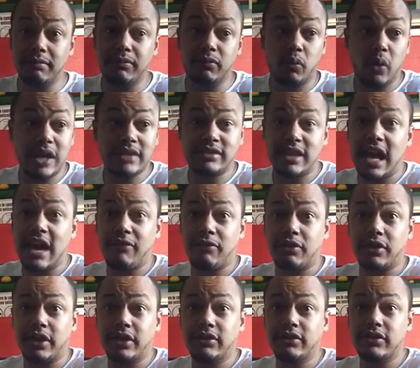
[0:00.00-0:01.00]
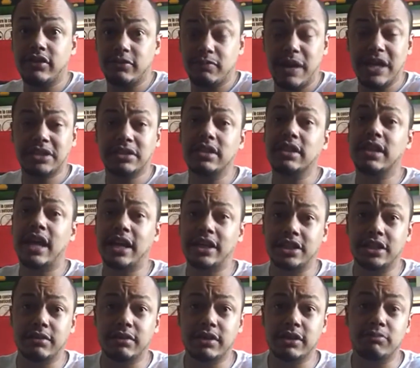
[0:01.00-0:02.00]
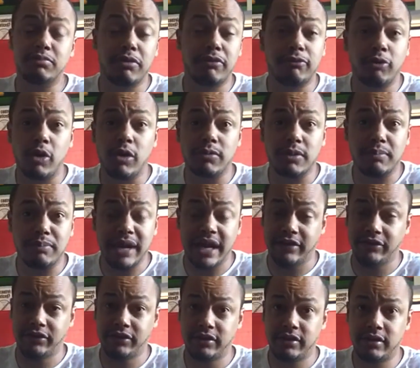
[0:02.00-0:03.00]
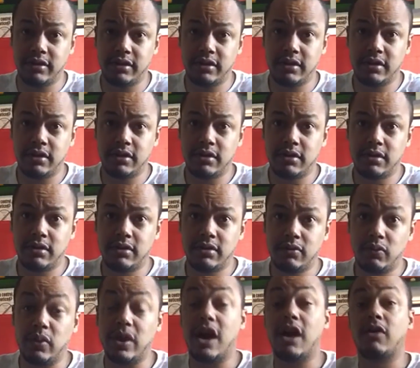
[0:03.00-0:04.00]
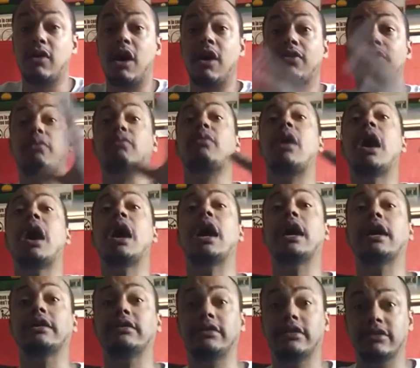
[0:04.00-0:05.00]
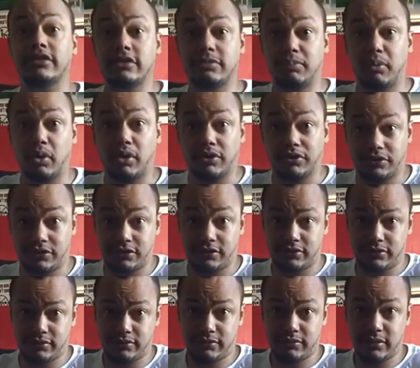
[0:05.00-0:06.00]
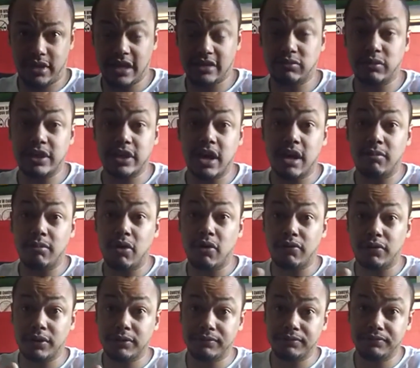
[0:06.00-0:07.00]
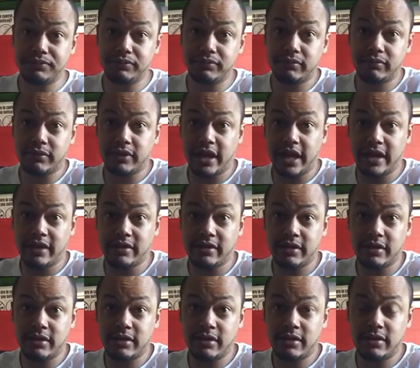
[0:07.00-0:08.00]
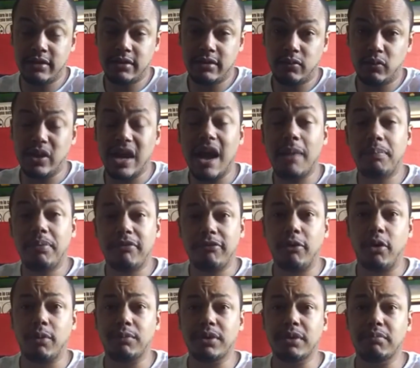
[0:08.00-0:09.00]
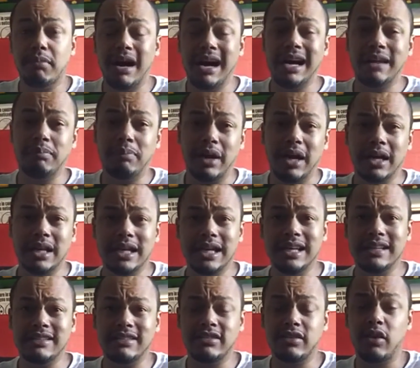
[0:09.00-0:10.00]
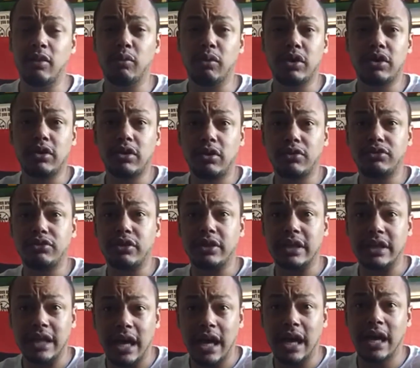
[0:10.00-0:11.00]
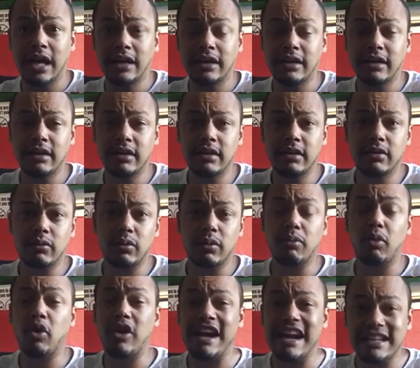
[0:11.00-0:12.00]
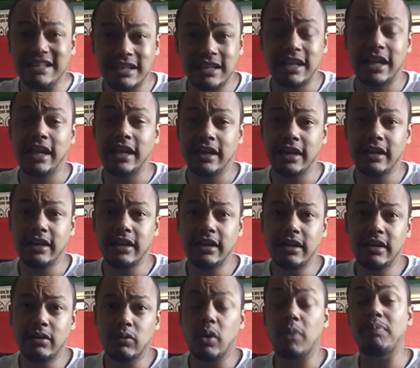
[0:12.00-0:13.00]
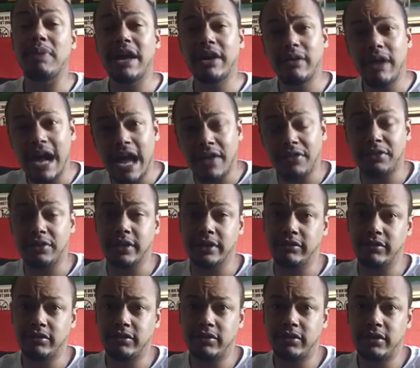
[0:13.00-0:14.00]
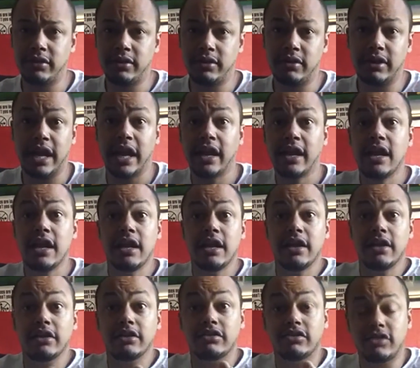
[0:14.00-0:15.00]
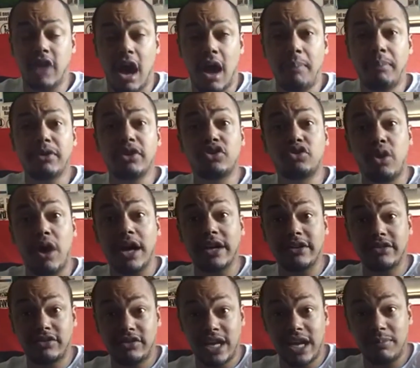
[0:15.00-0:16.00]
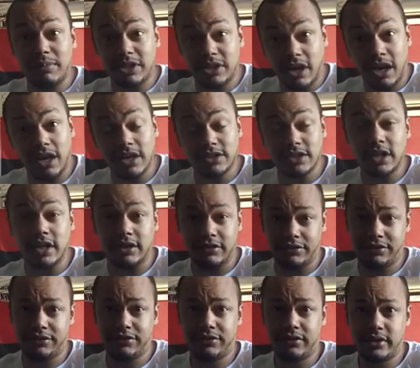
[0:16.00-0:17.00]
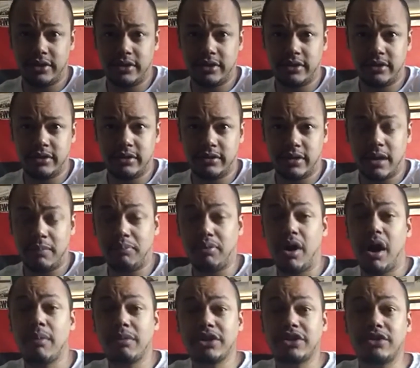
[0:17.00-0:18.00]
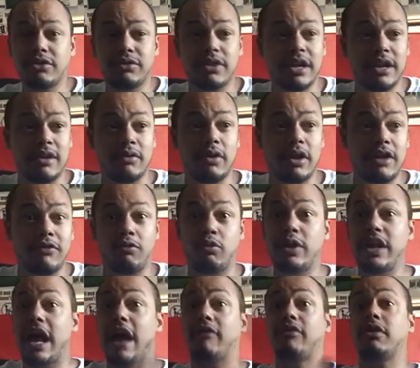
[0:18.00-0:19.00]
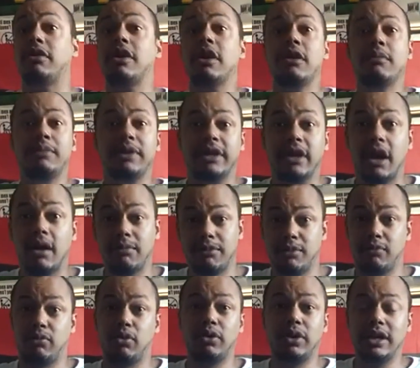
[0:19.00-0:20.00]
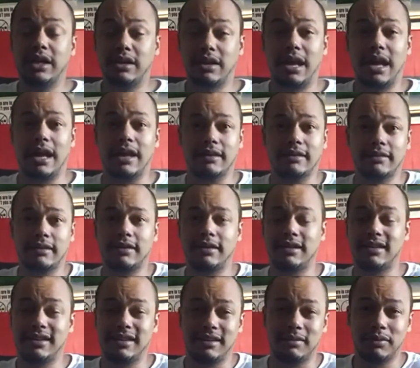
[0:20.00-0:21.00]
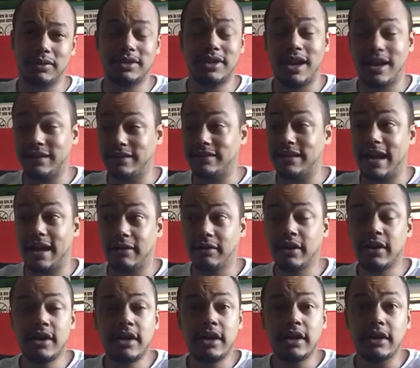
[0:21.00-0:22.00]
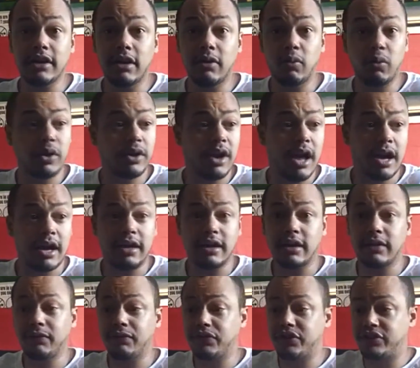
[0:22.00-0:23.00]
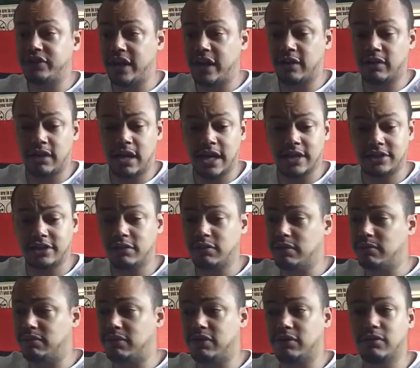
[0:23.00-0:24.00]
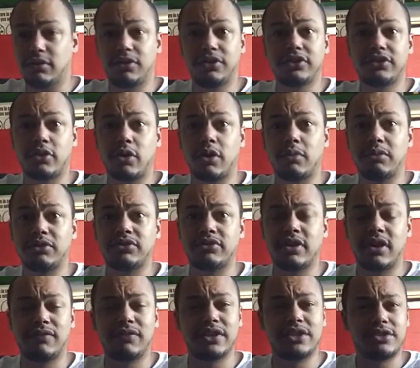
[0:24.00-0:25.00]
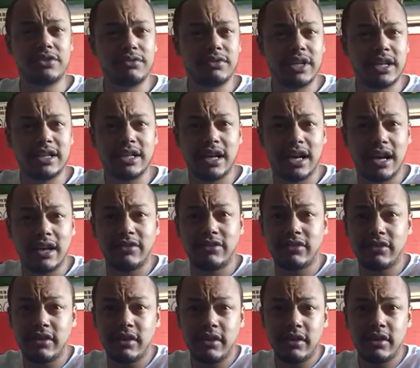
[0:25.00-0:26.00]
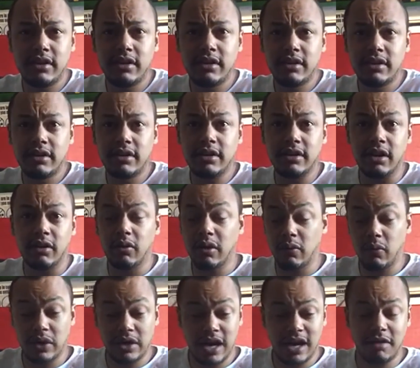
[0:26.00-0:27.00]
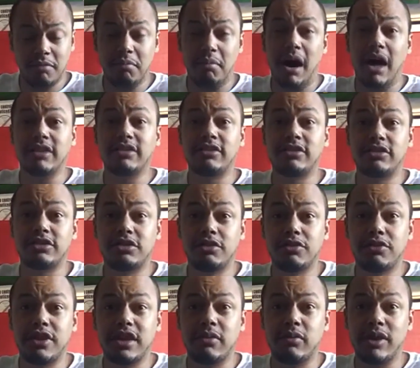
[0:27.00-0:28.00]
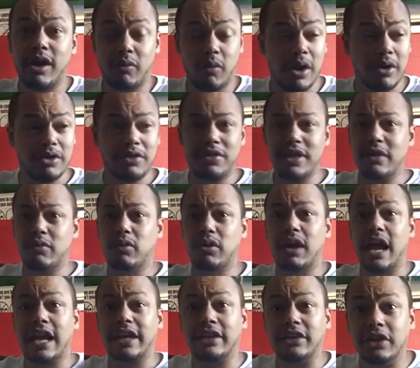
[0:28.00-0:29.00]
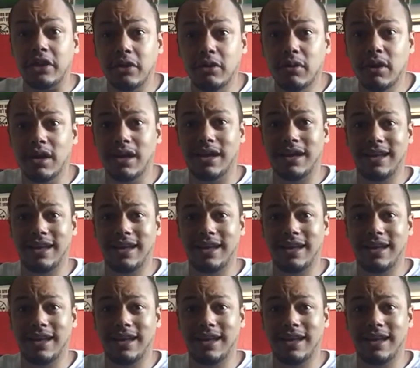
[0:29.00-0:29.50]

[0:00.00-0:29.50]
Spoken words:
West Africans, especially Nigerians, perform the best. We are on the rise in sports as we come over. Okay? We outperform you, mind, body, and soul. We're closer to God. We're more educated. We're better athletes. Okay? Stop trying to sabotage us. I promise you that if we ever become the ruling class, which I doubt, we're not going to sterilize you and do all this horrible stuff that you did to us. You know what kind of monsters you think we are? What, you think we're like you?